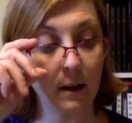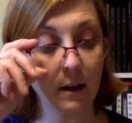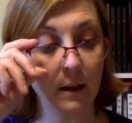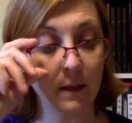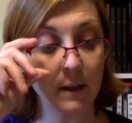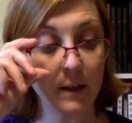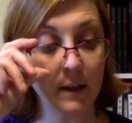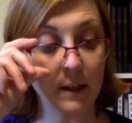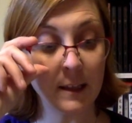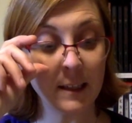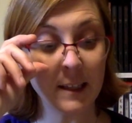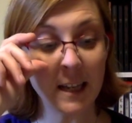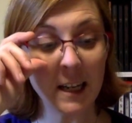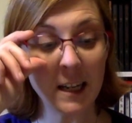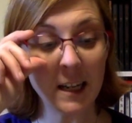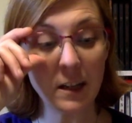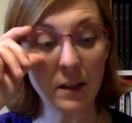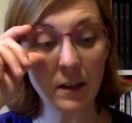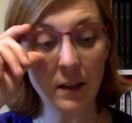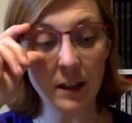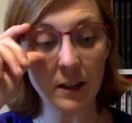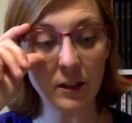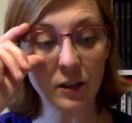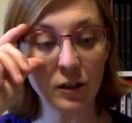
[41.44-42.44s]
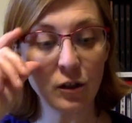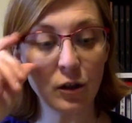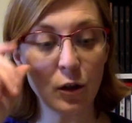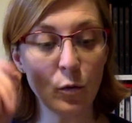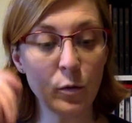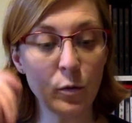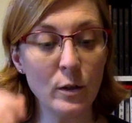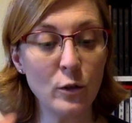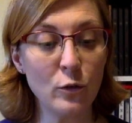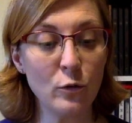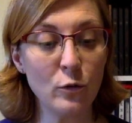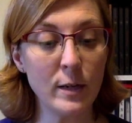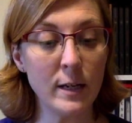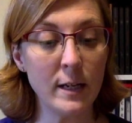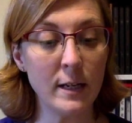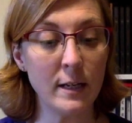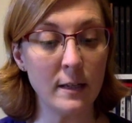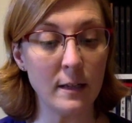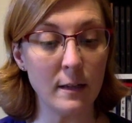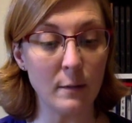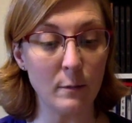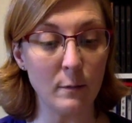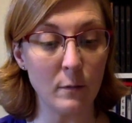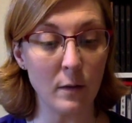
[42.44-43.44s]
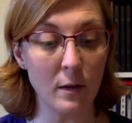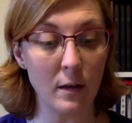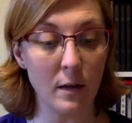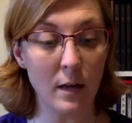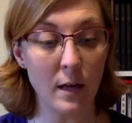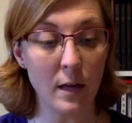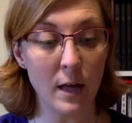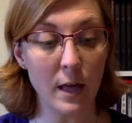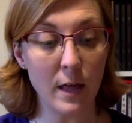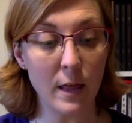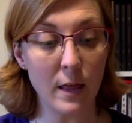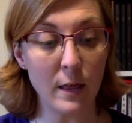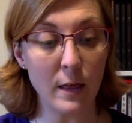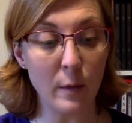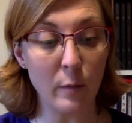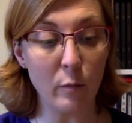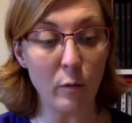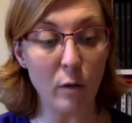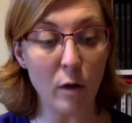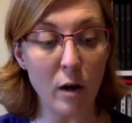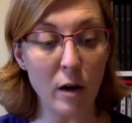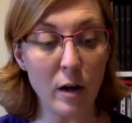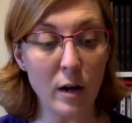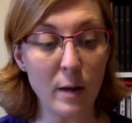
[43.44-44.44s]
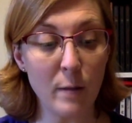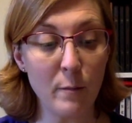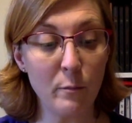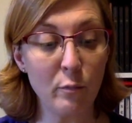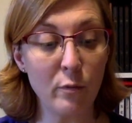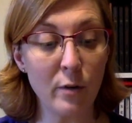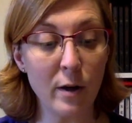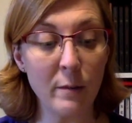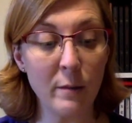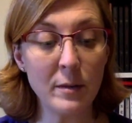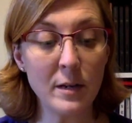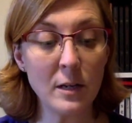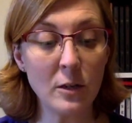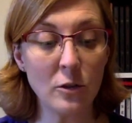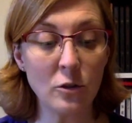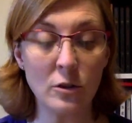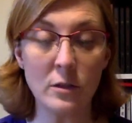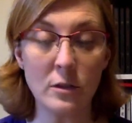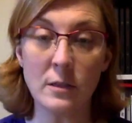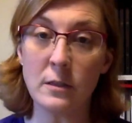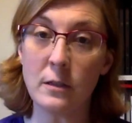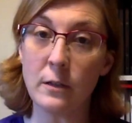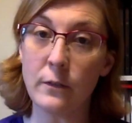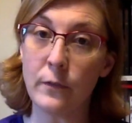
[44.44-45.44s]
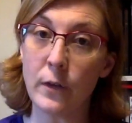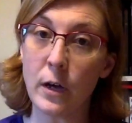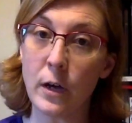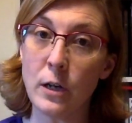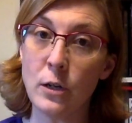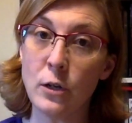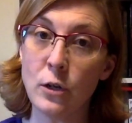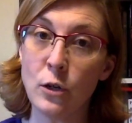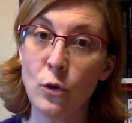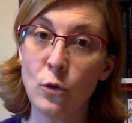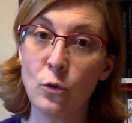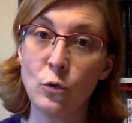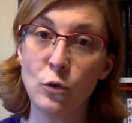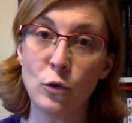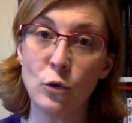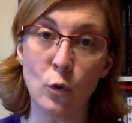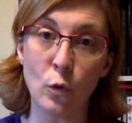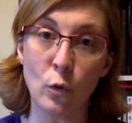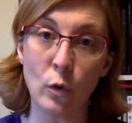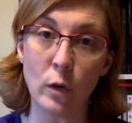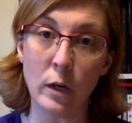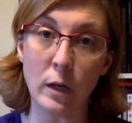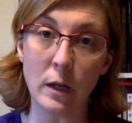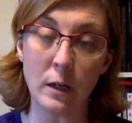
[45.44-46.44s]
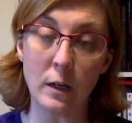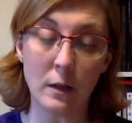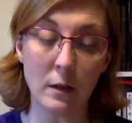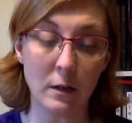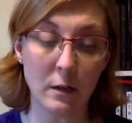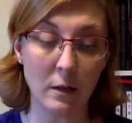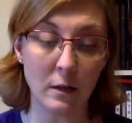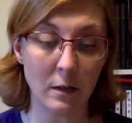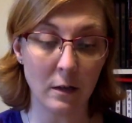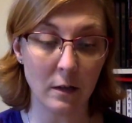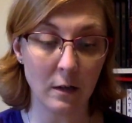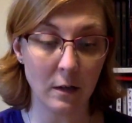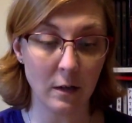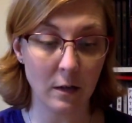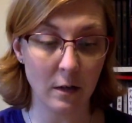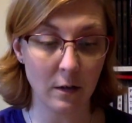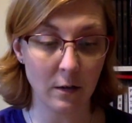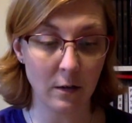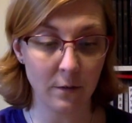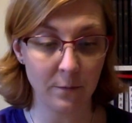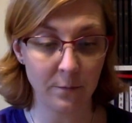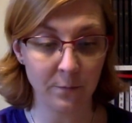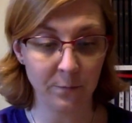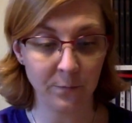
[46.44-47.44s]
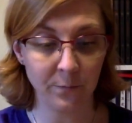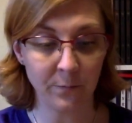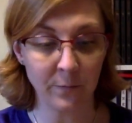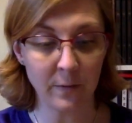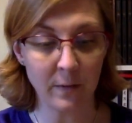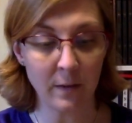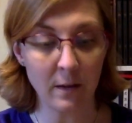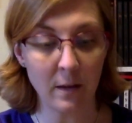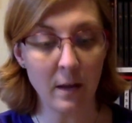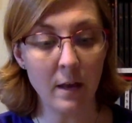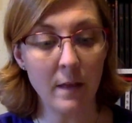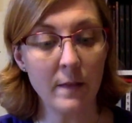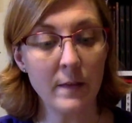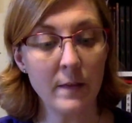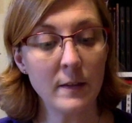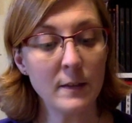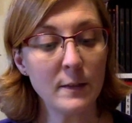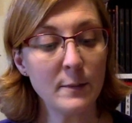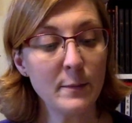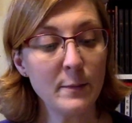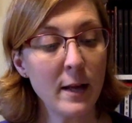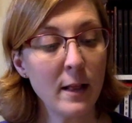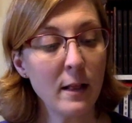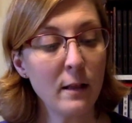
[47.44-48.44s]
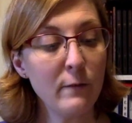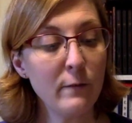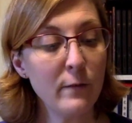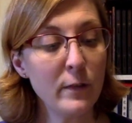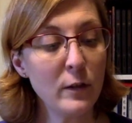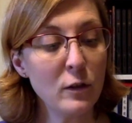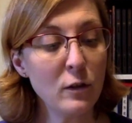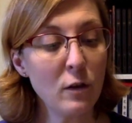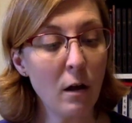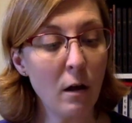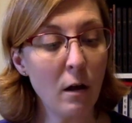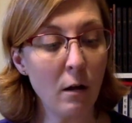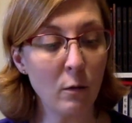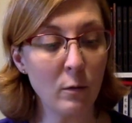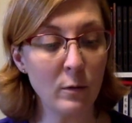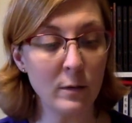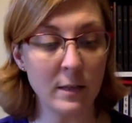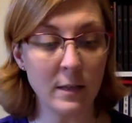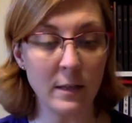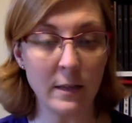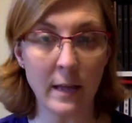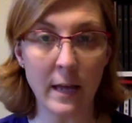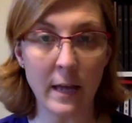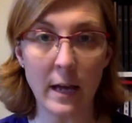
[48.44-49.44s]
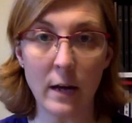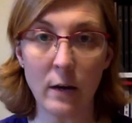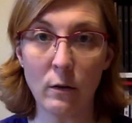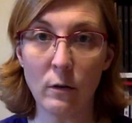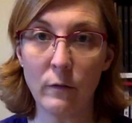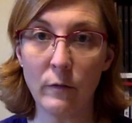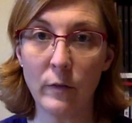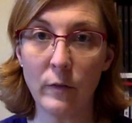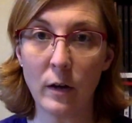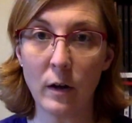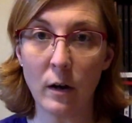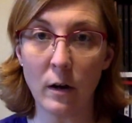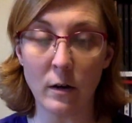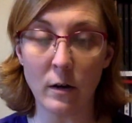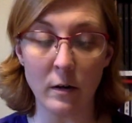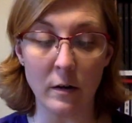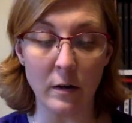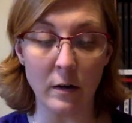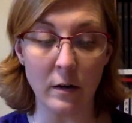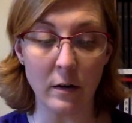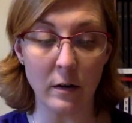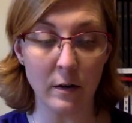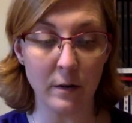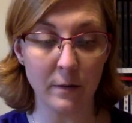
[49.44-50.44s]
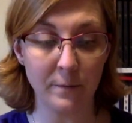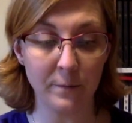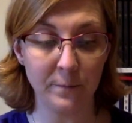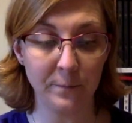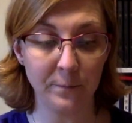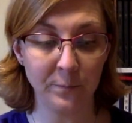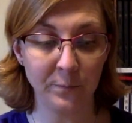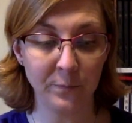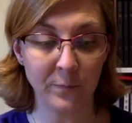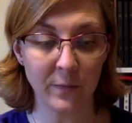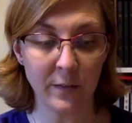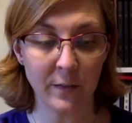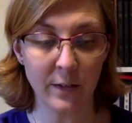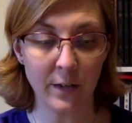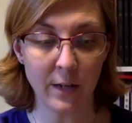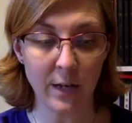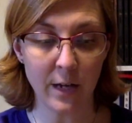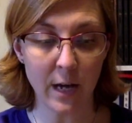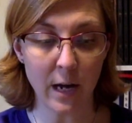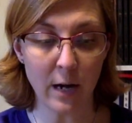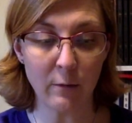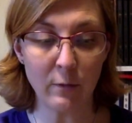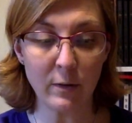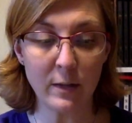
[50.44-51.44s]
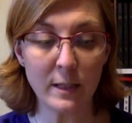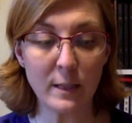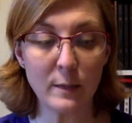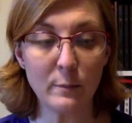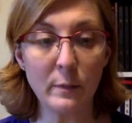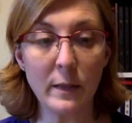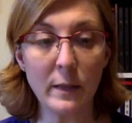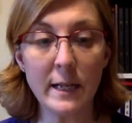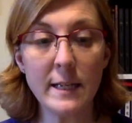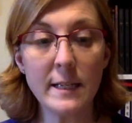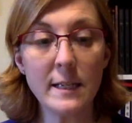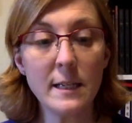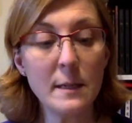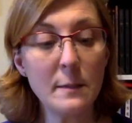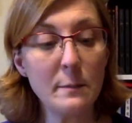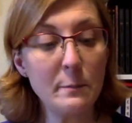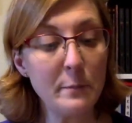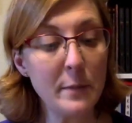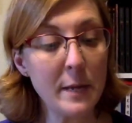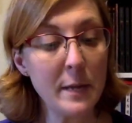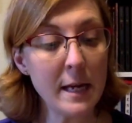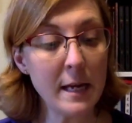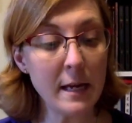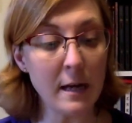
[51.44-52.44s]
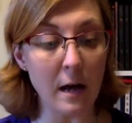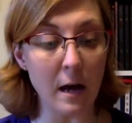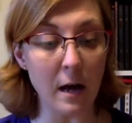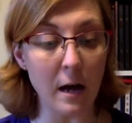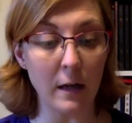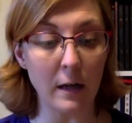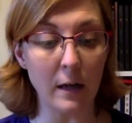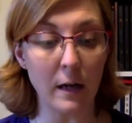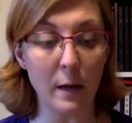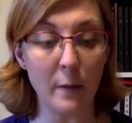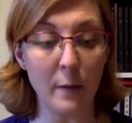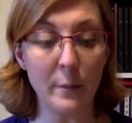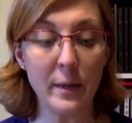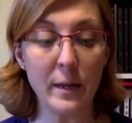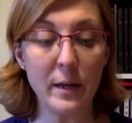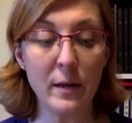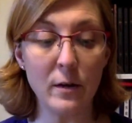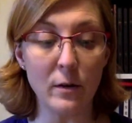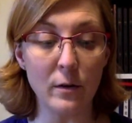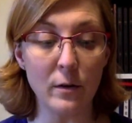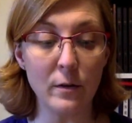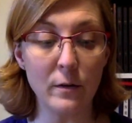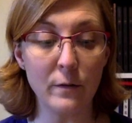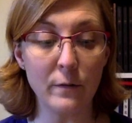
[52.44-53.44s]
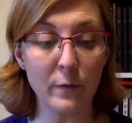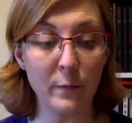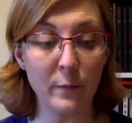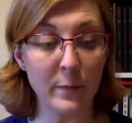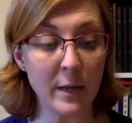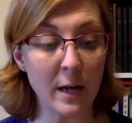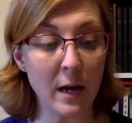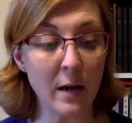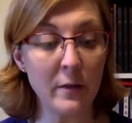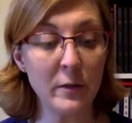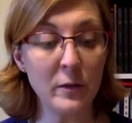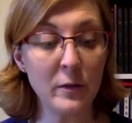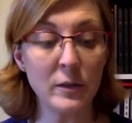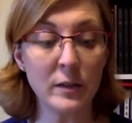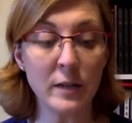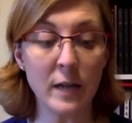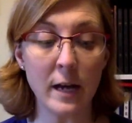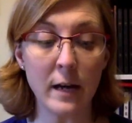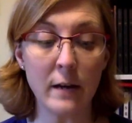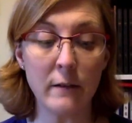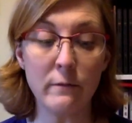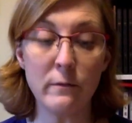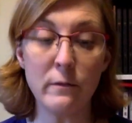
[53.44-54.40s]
the scent that so intrigued him, that brought him premonitions of unknown joy. The smell of the doll was in the air of the garden. A resplendent peacock appeared from the other side of